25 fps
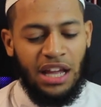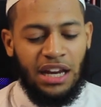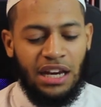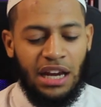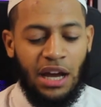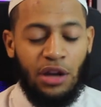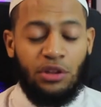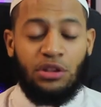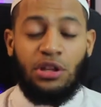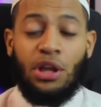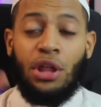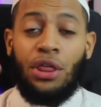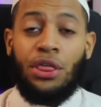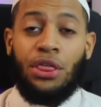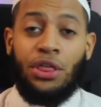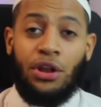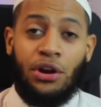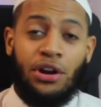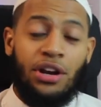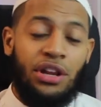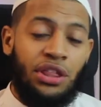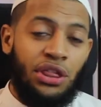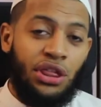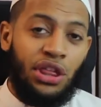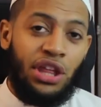Now, the
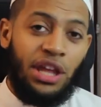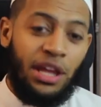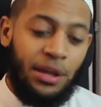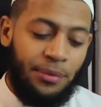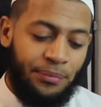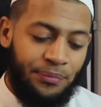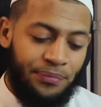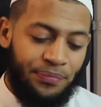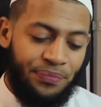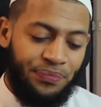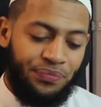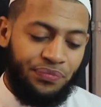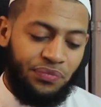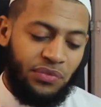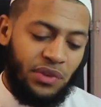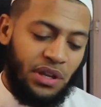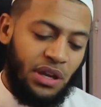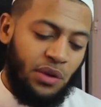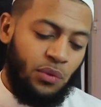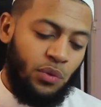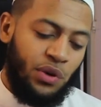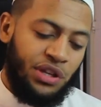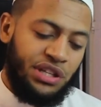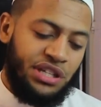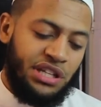third thing,
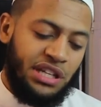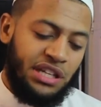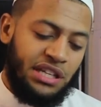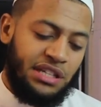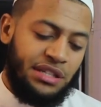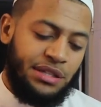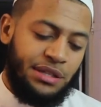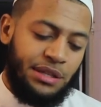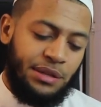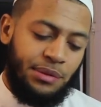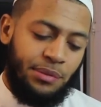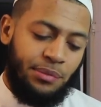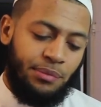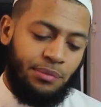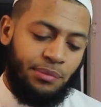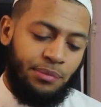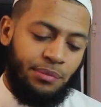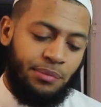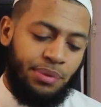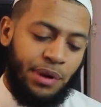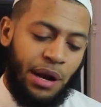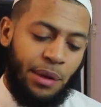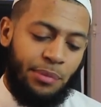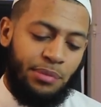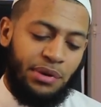which is
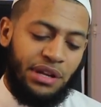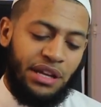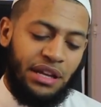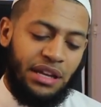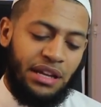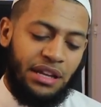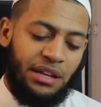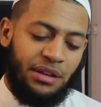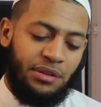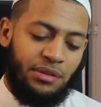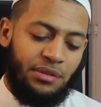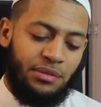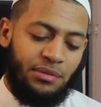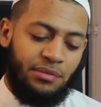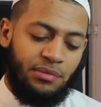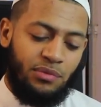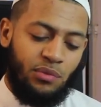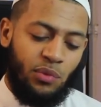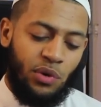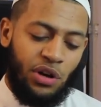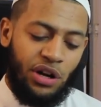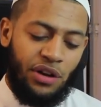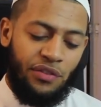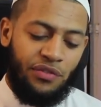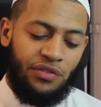probably
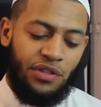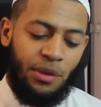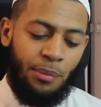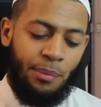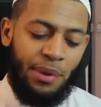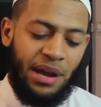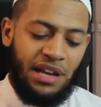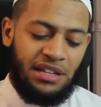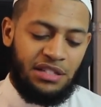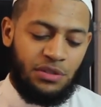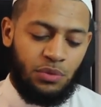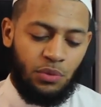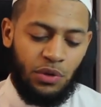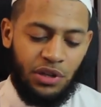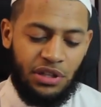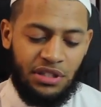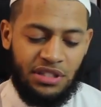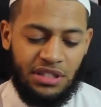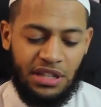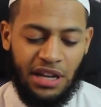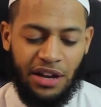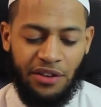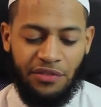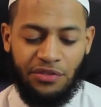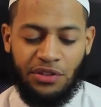one of the best
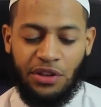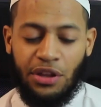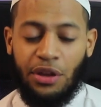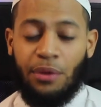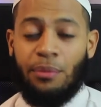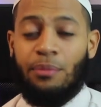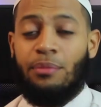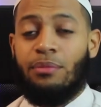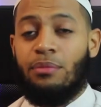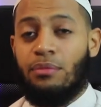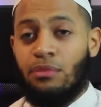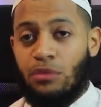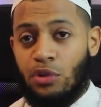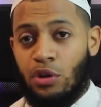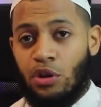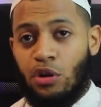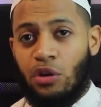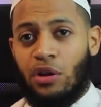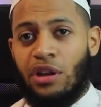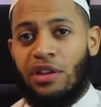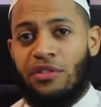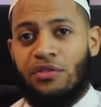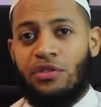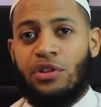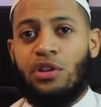ones after, you
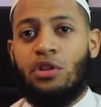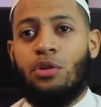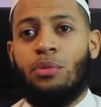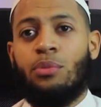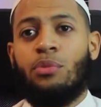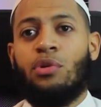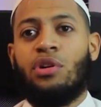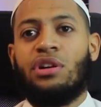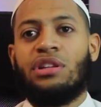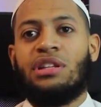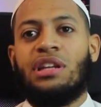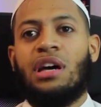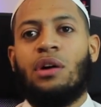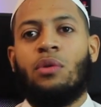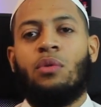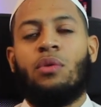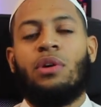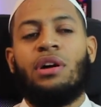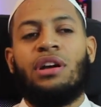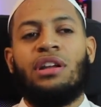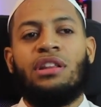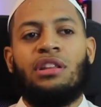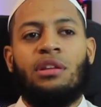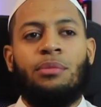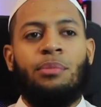know, giving you more
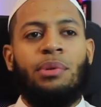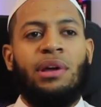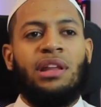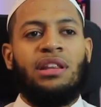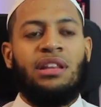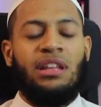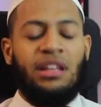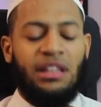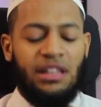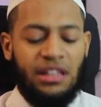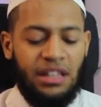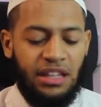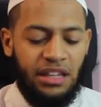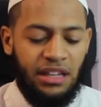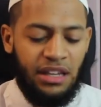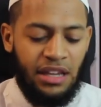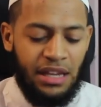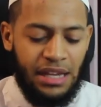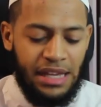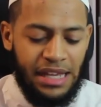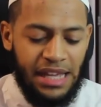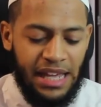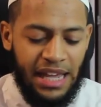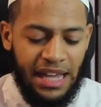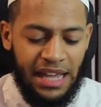taqwa independently,
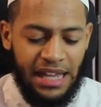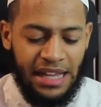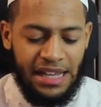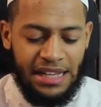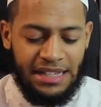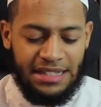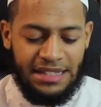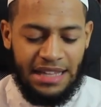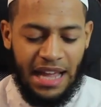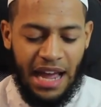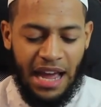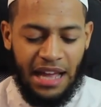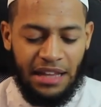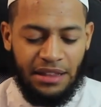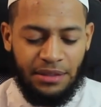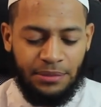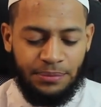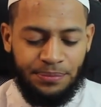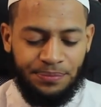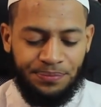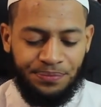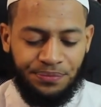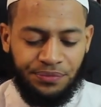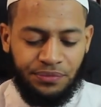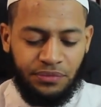is that
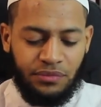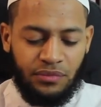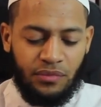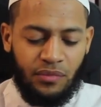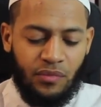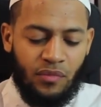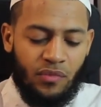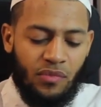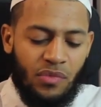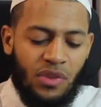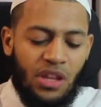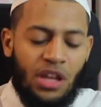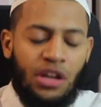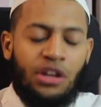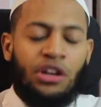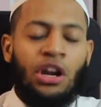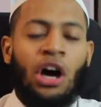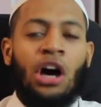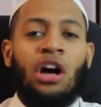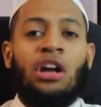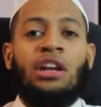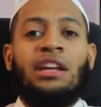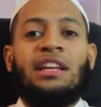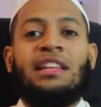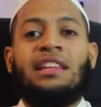
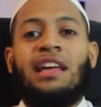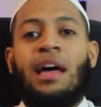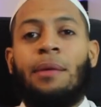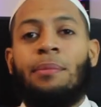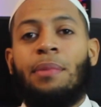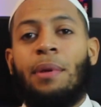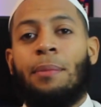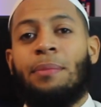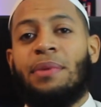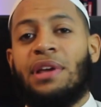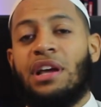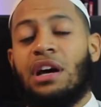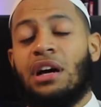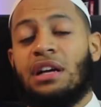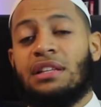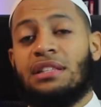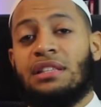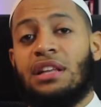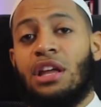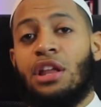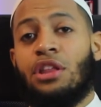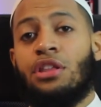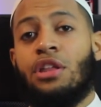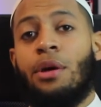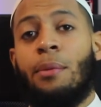not only that, but
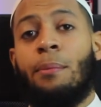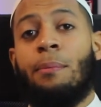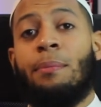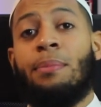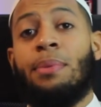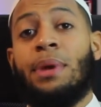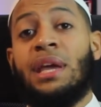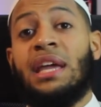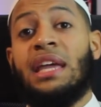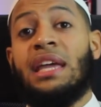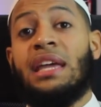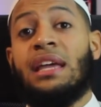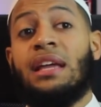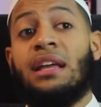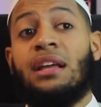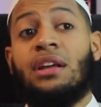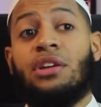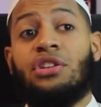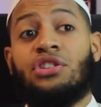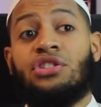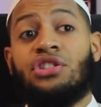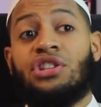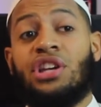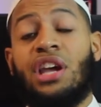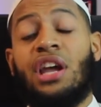because the big
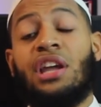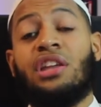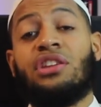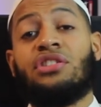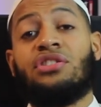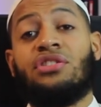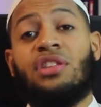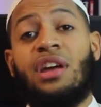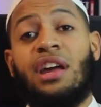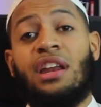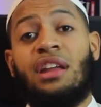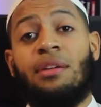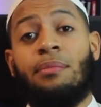change